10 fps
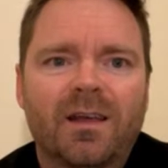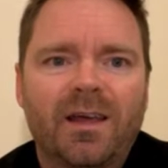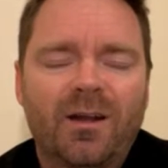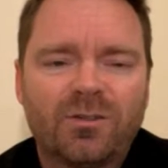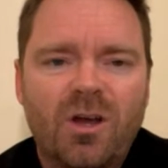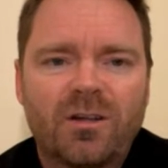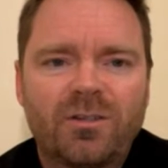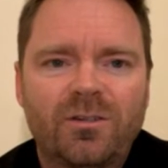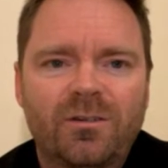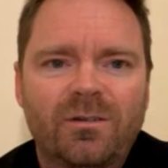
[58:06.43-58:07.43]
And I'll talk
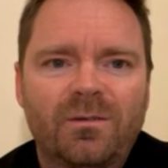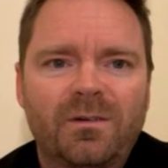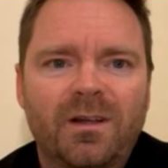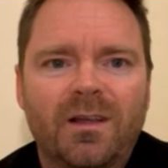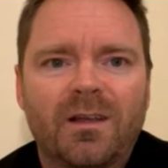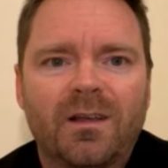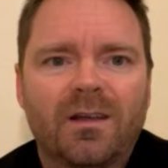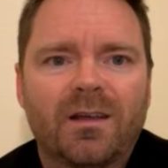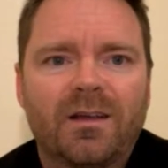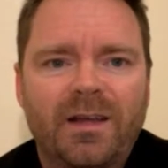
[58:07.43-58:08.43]
to you
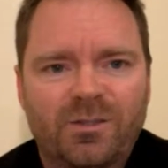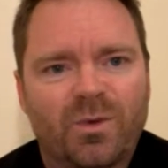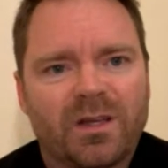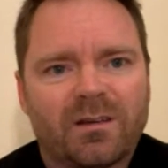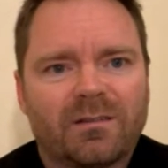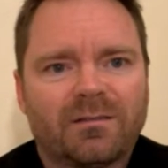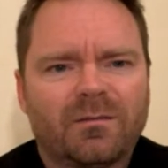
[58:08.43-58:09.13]
next week.